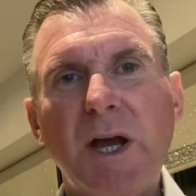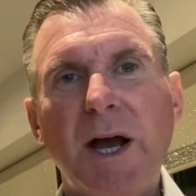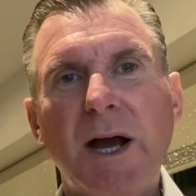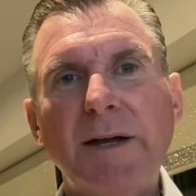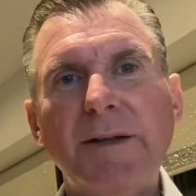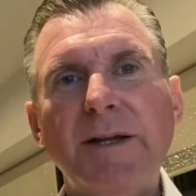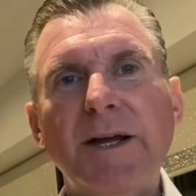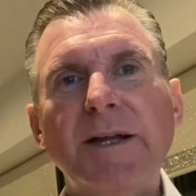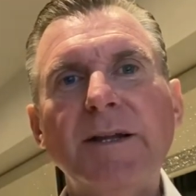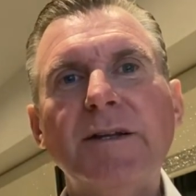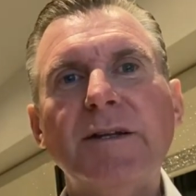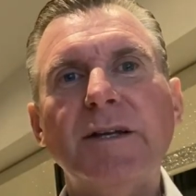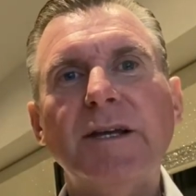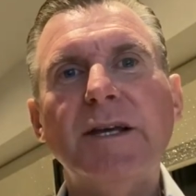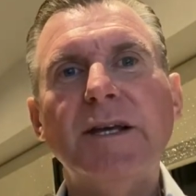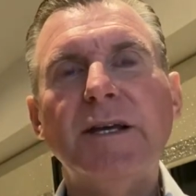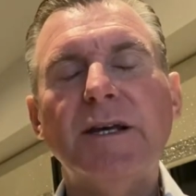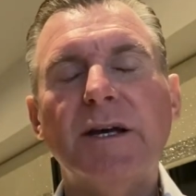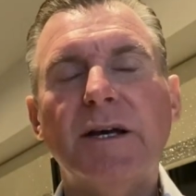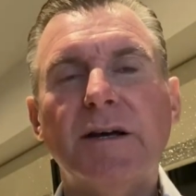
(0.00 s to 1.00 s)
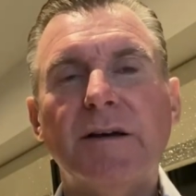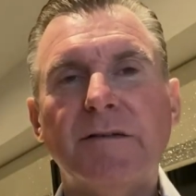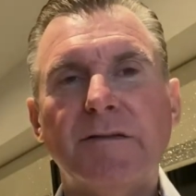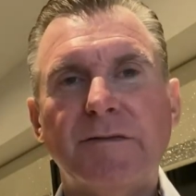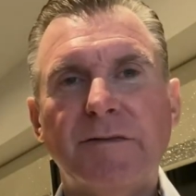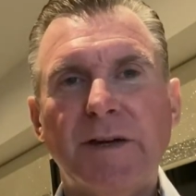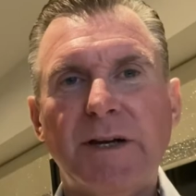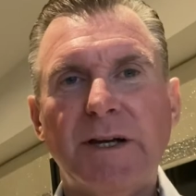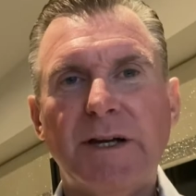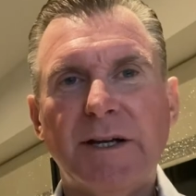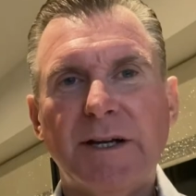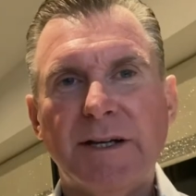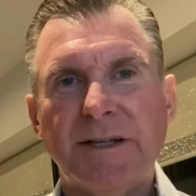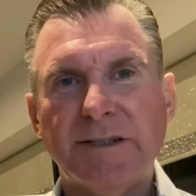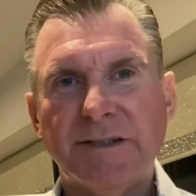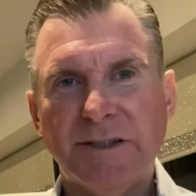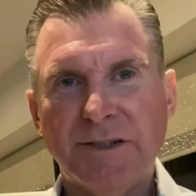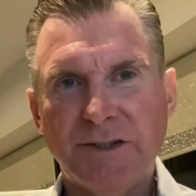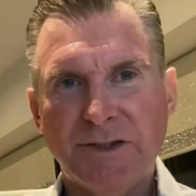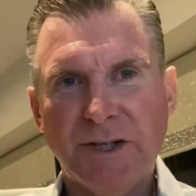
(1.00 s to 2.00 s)
And then the filler
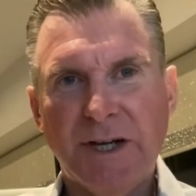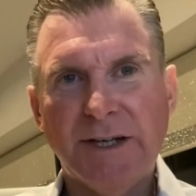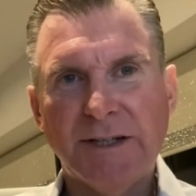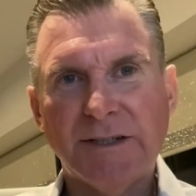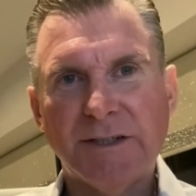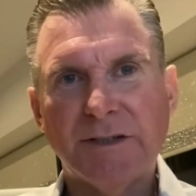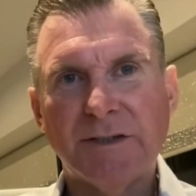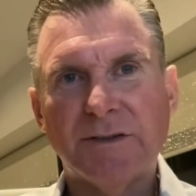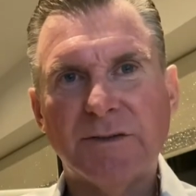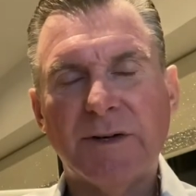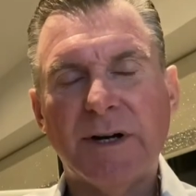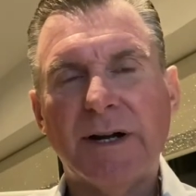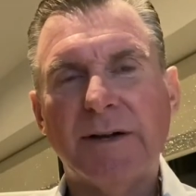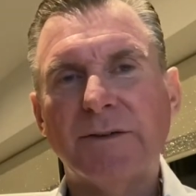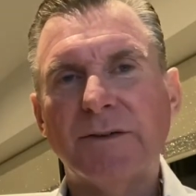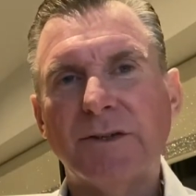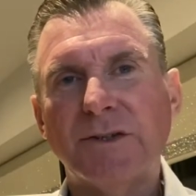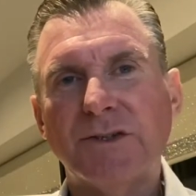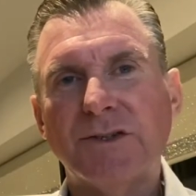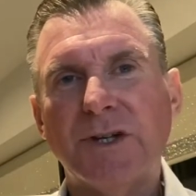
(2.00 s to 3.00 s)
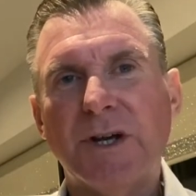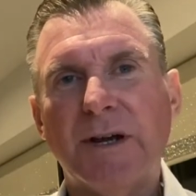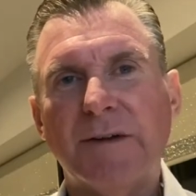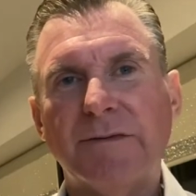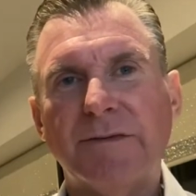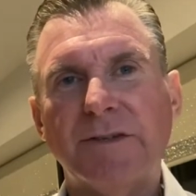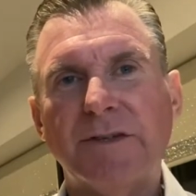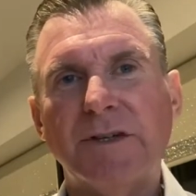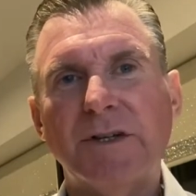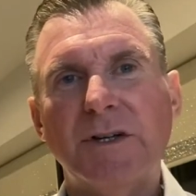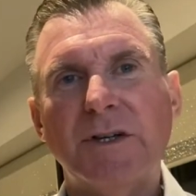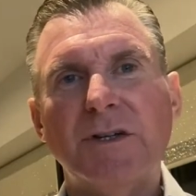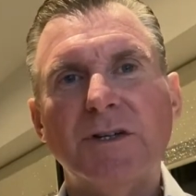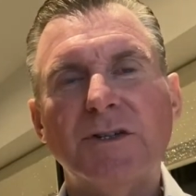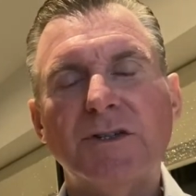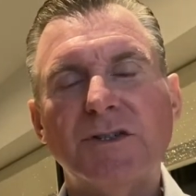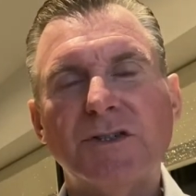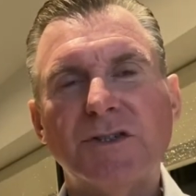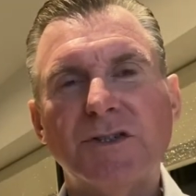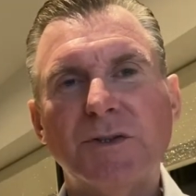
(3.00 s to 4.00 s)
is injected around the shaft
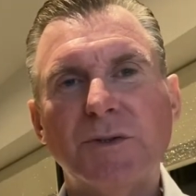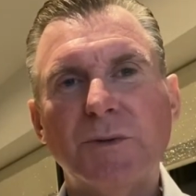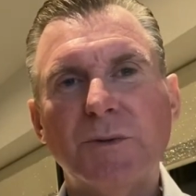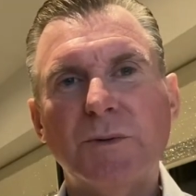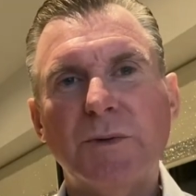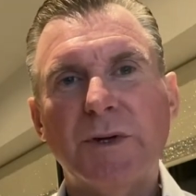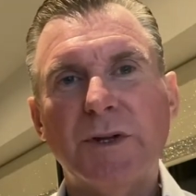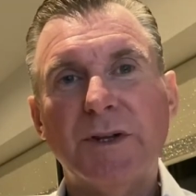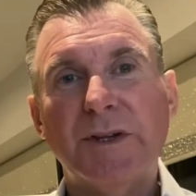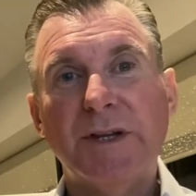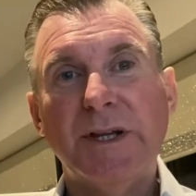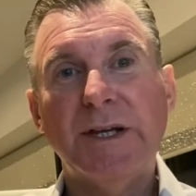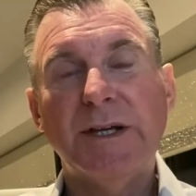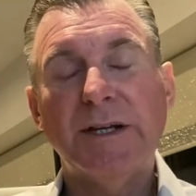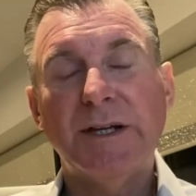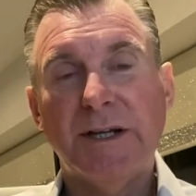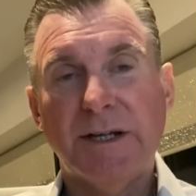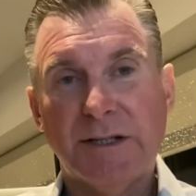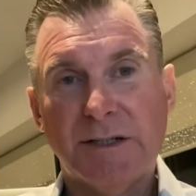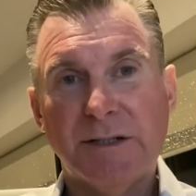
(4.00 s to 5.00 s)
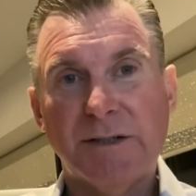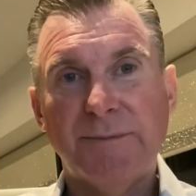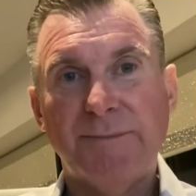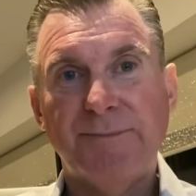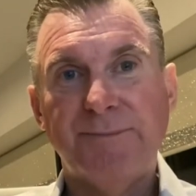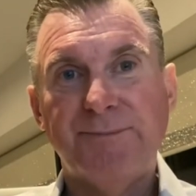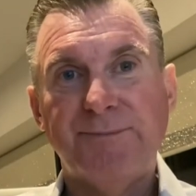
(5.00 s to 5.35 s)
to thicken it.